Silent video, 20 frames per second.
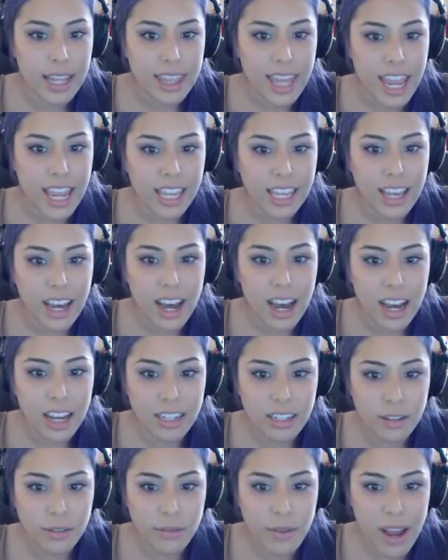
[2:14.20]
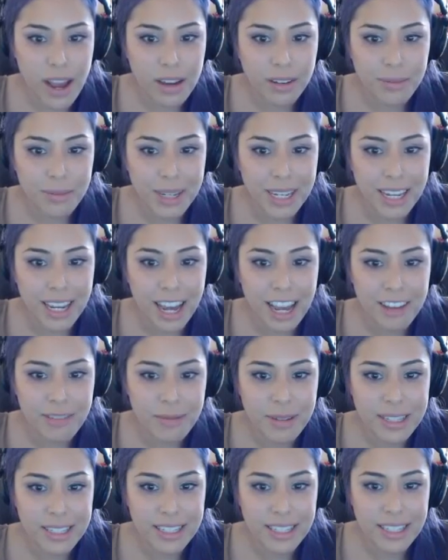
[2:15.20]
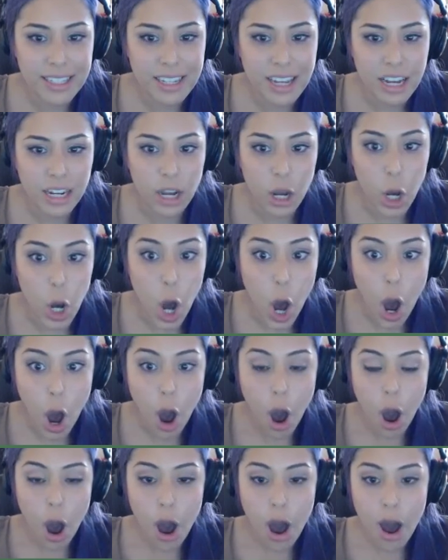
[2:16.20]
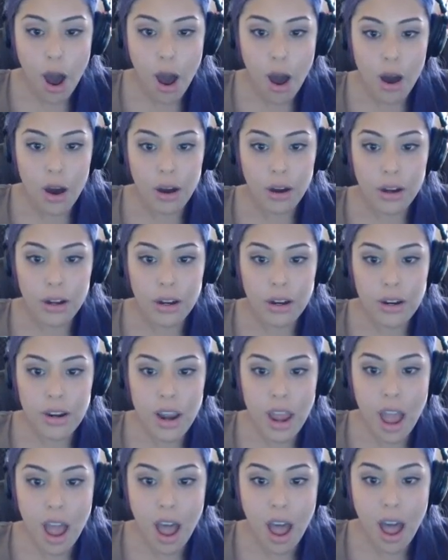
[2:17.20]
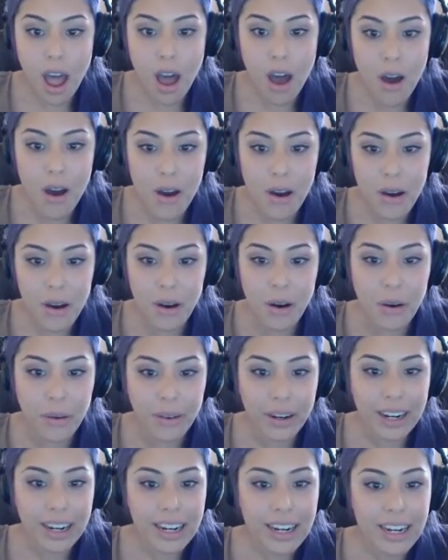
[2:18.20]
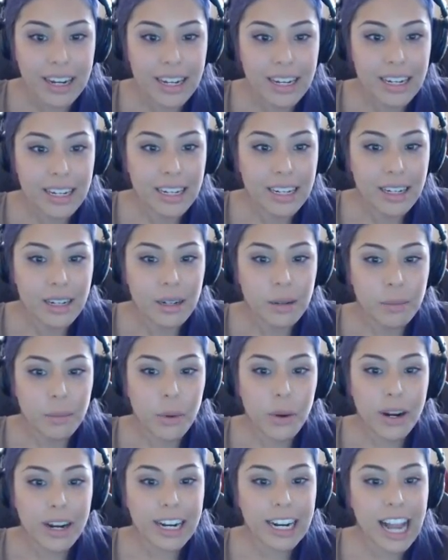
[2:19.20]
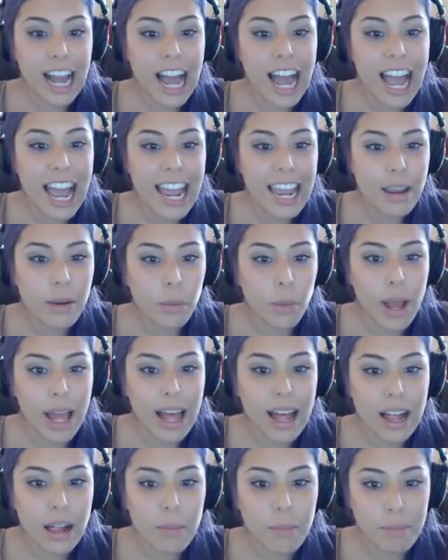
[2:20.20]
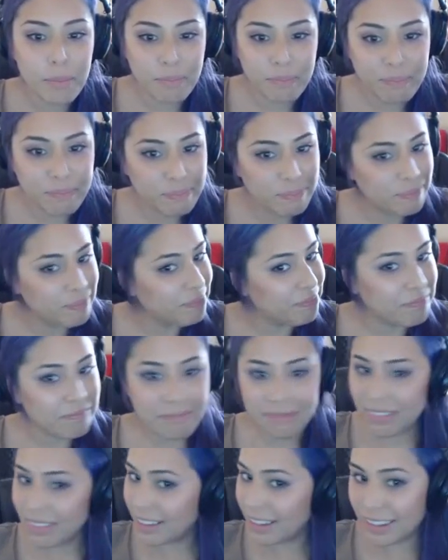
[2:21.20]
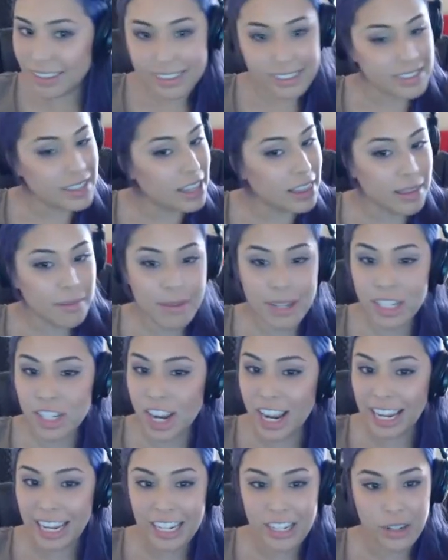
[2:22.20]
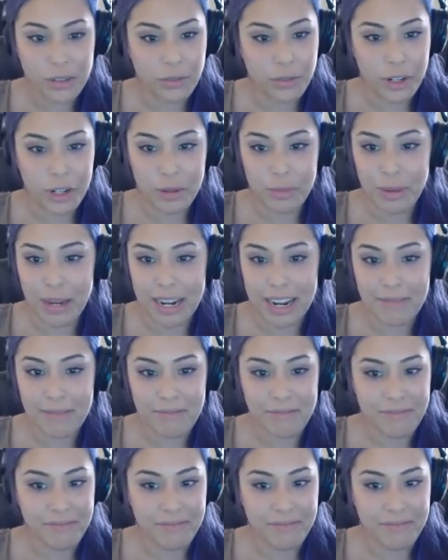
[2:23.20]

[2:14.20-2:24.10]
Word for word: Thank God you found me. I've been stuck. Oh! Oh! No! Poor guy. Well, there's nothing much I can do for you, buddy.